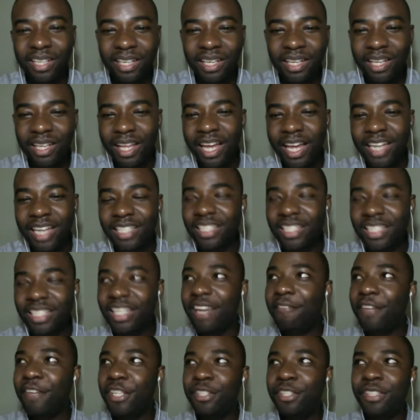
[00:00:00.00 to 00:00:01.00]
I see a
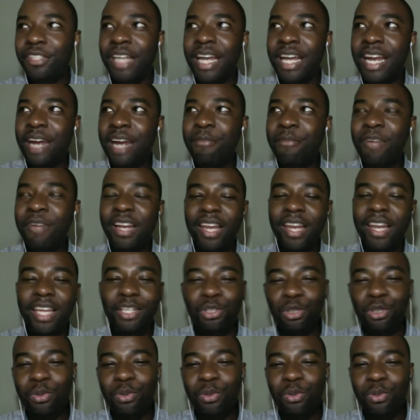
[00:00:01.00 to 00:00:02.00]
video that I relate
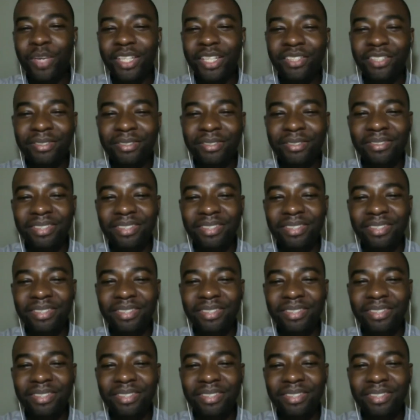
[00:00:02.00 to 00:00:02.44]
to it.